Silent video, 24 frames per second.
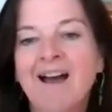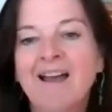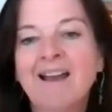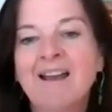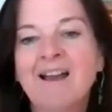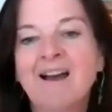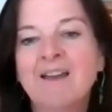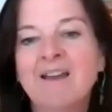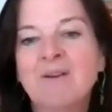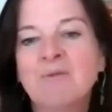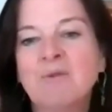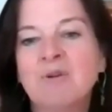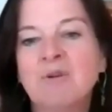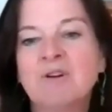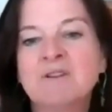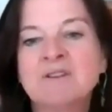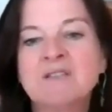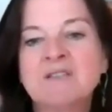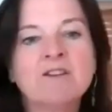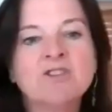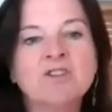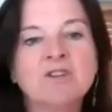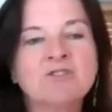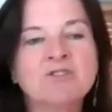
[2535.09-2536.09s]
I like
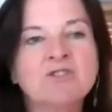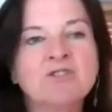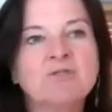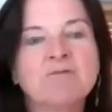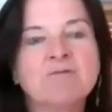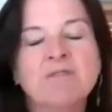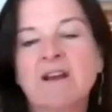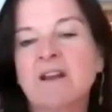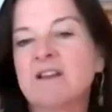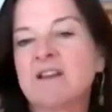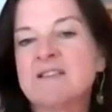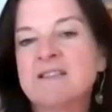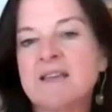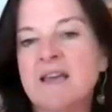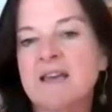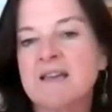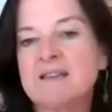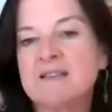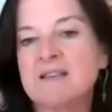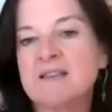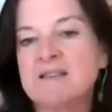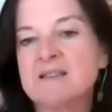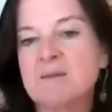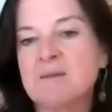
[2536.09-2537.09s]
what Jill Shore
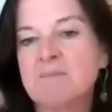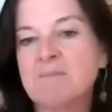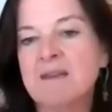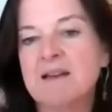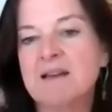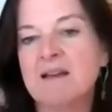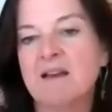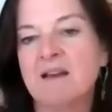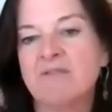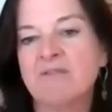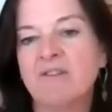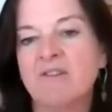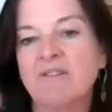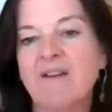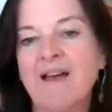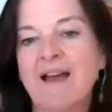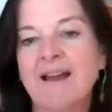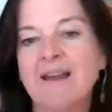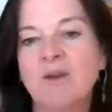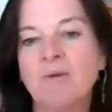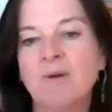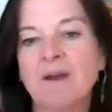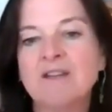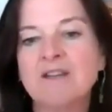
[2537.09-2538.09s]
says, it's a midlife
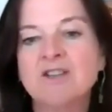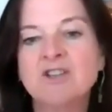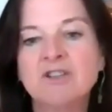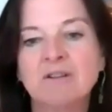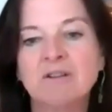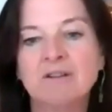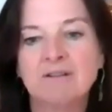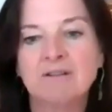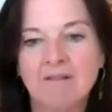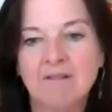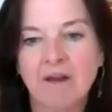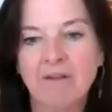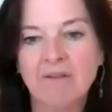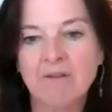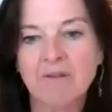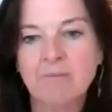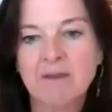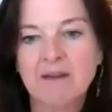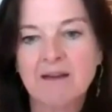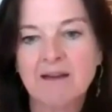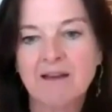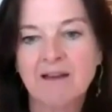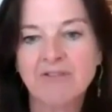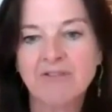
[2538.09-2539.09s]
evaluation rather than
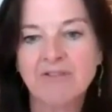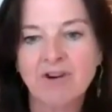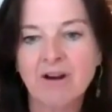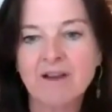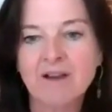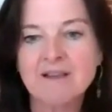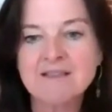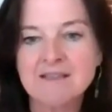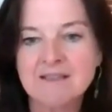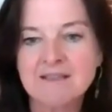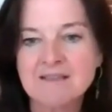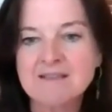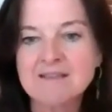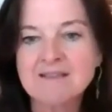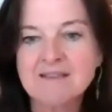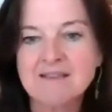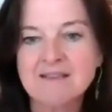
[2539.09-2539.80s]
midlife crisis.